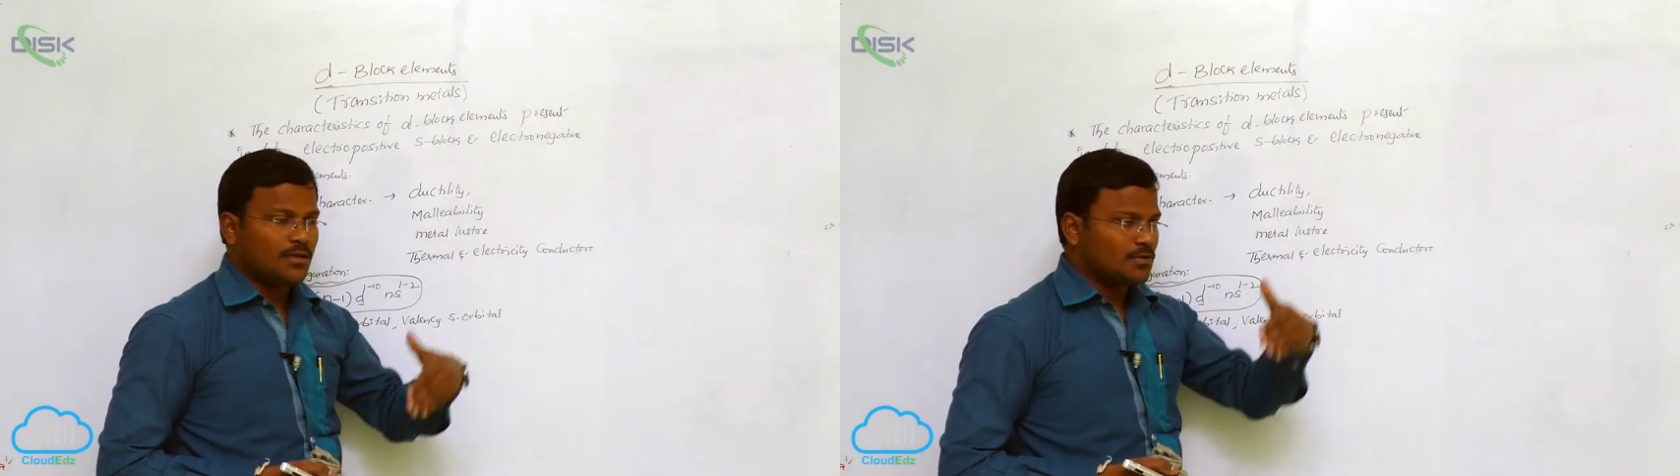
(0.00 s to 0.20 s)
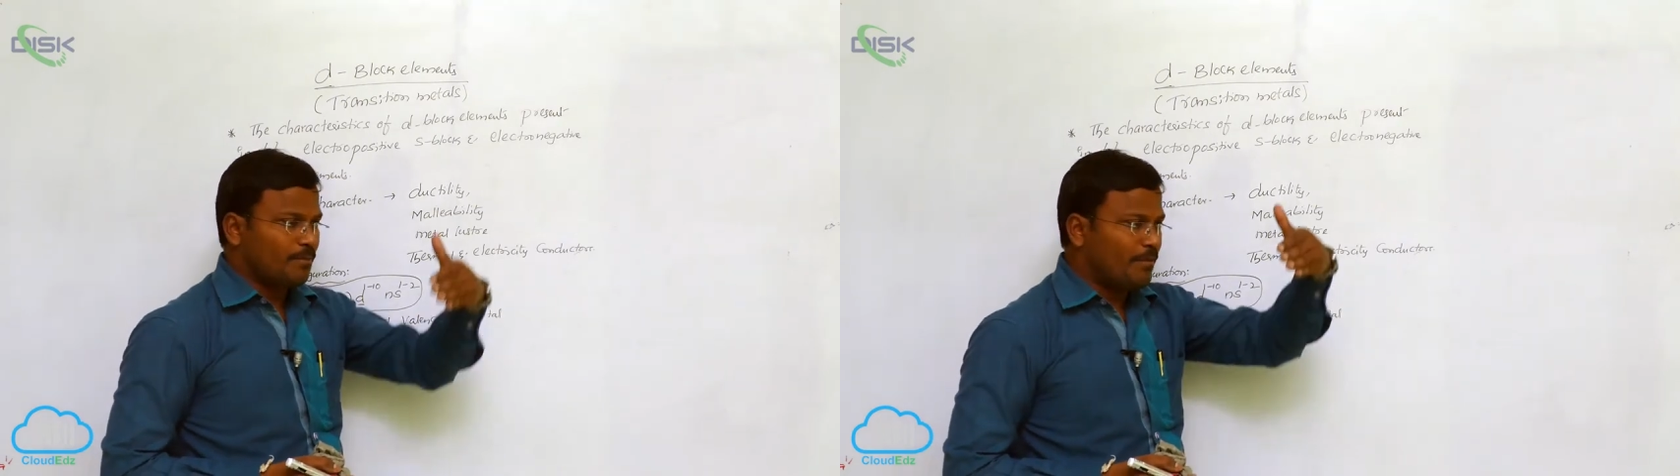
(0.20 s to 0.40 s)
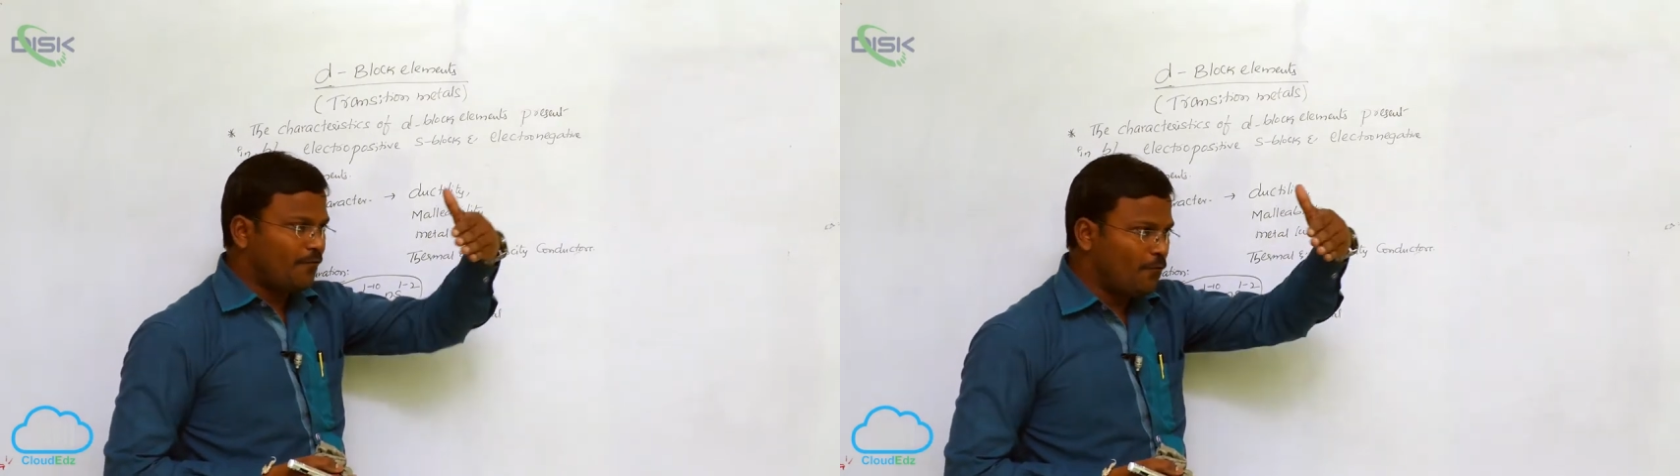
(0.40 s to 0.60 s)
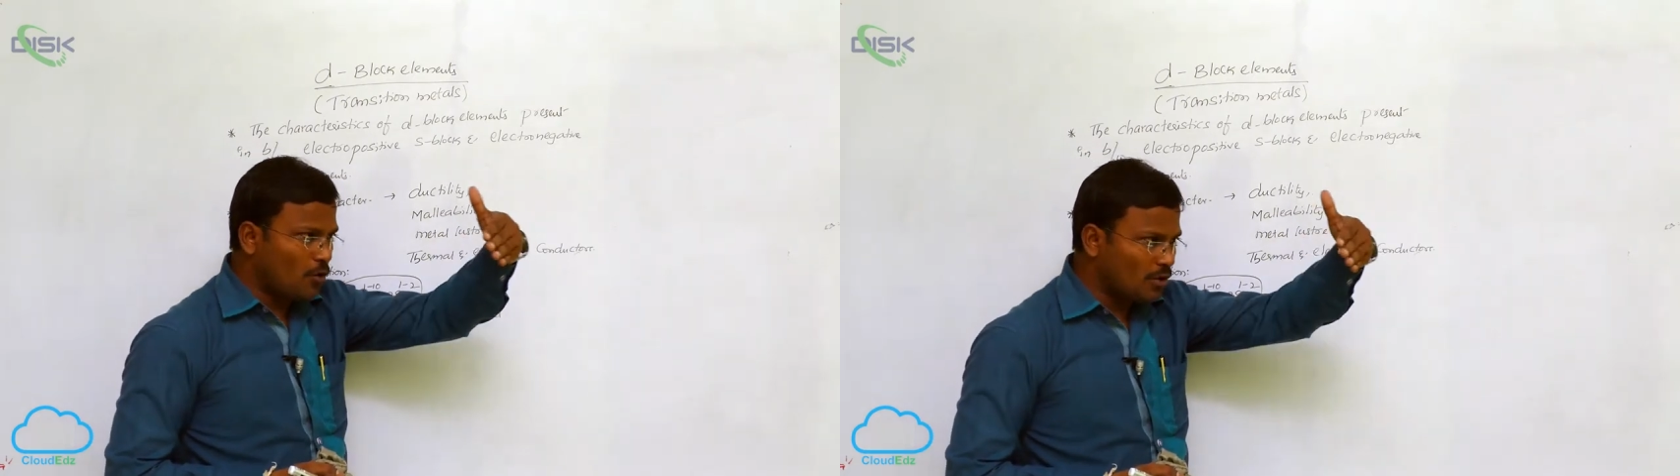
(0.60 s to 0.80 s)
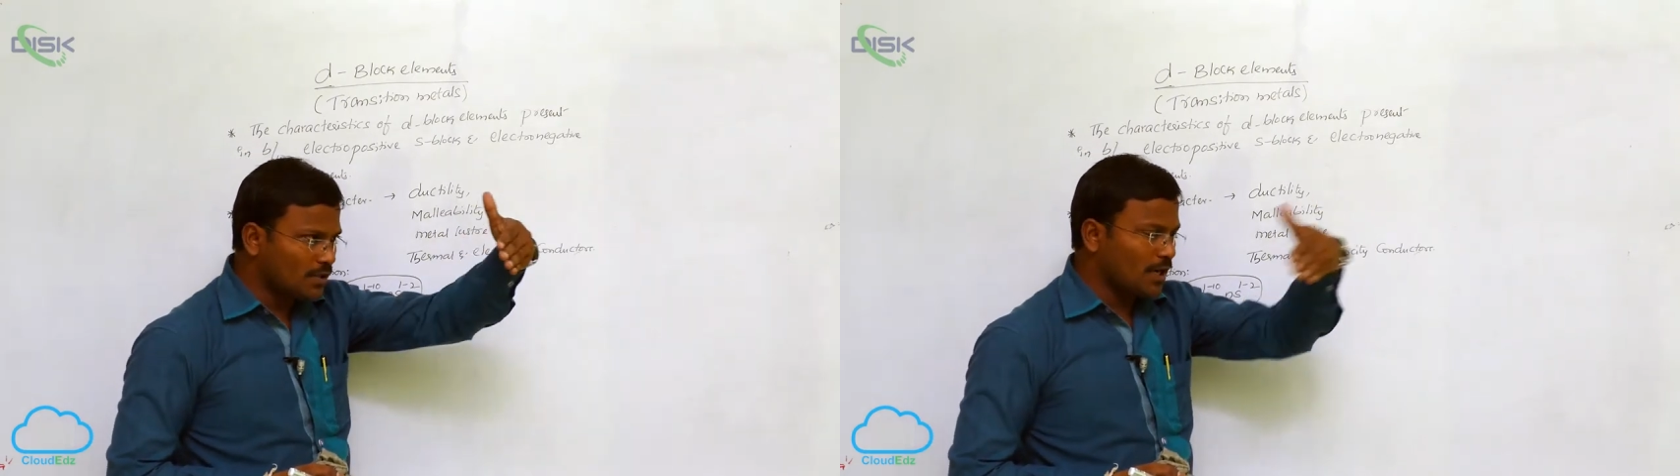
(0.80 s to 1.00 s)
So
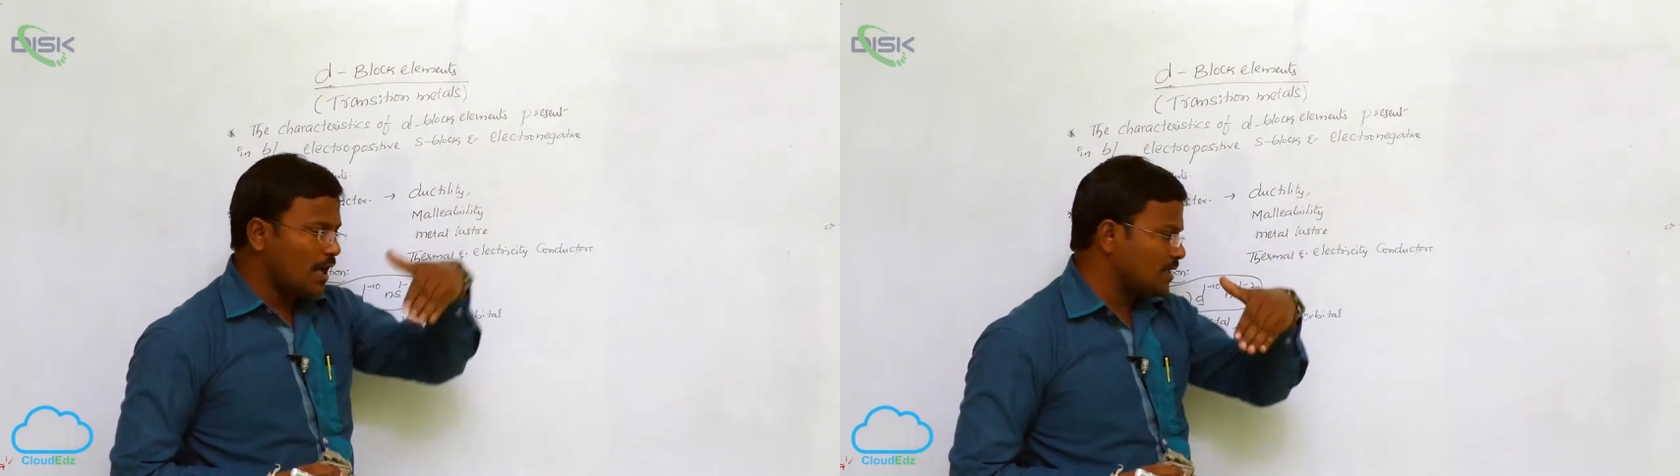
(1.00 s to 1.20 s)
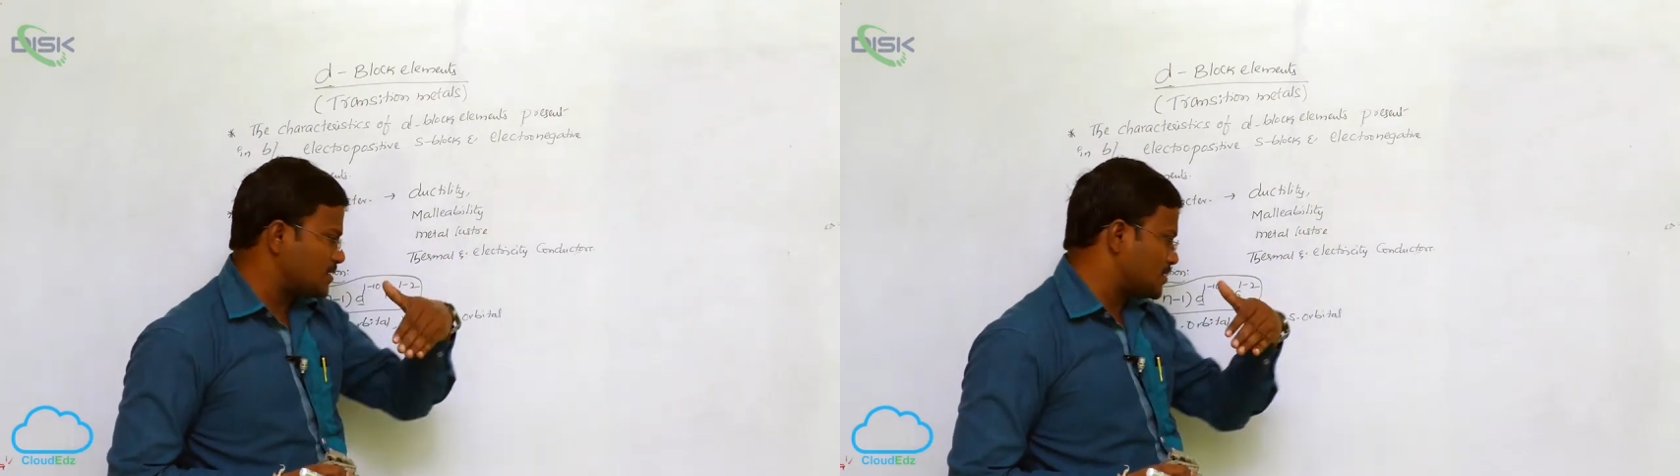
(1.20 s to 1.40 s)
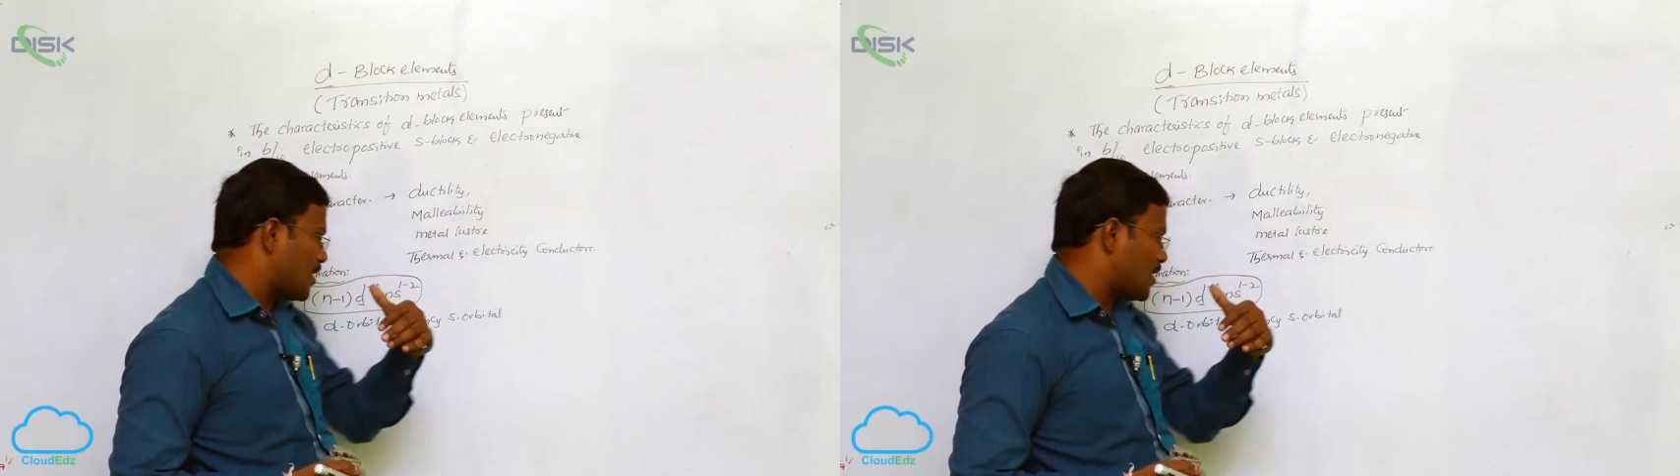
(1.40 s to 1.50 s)
before the last